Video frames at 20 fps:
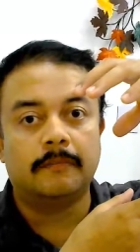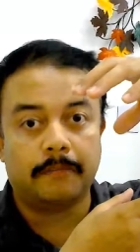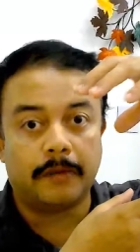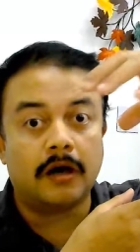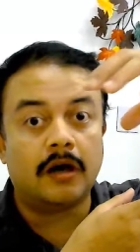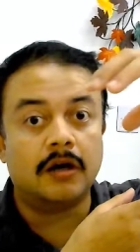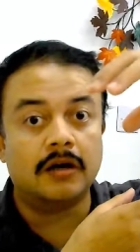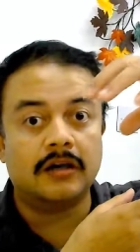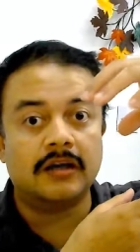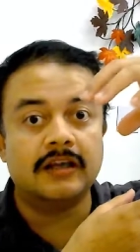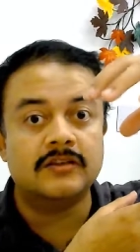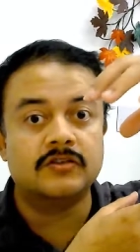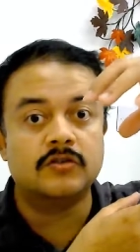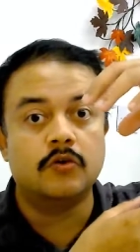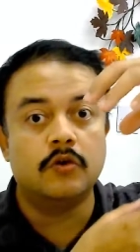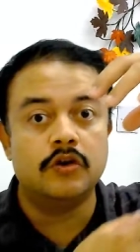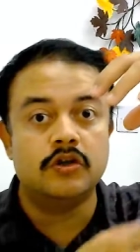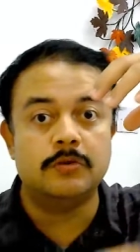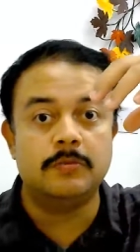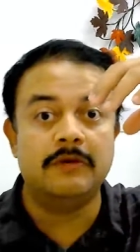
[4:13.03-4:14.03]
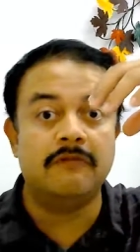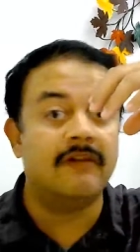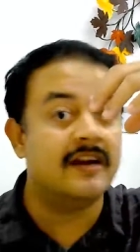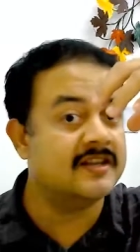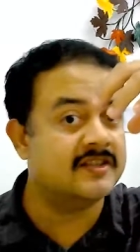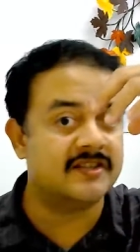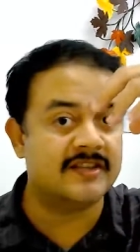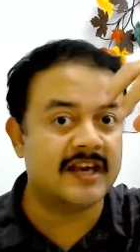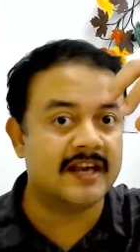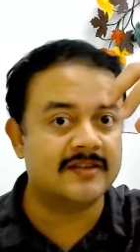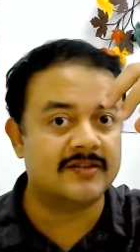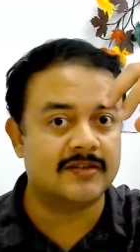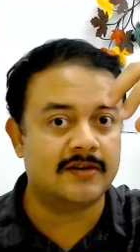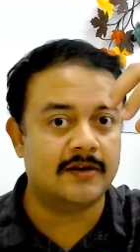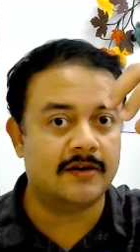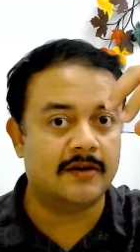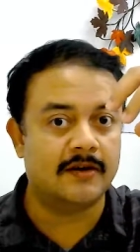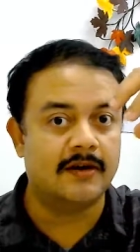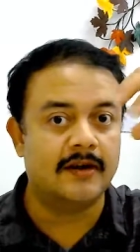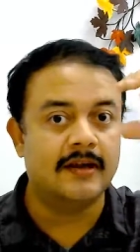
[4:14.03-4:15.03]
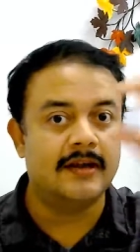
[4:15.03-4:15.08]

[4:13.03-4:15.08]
part is going to be vice chancellor,